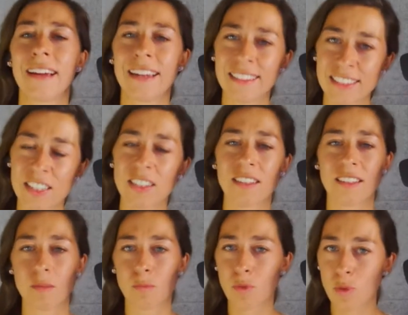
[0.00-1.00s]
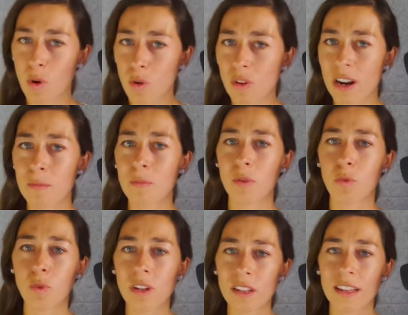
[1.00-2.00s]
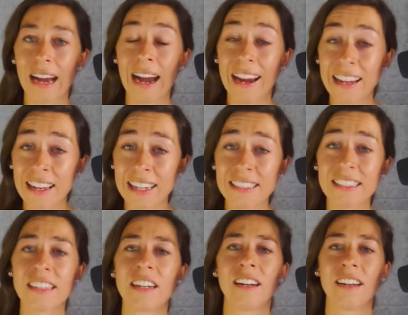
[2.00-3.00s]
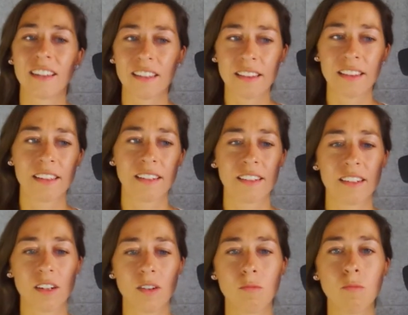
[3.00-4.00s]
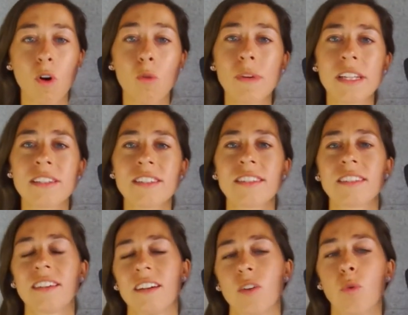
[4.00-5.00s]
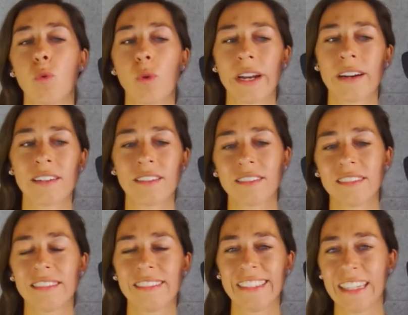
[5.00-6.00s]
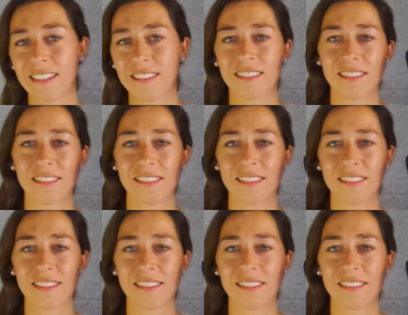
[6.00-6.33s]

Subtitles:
and the program will highlight the moments where, yeah,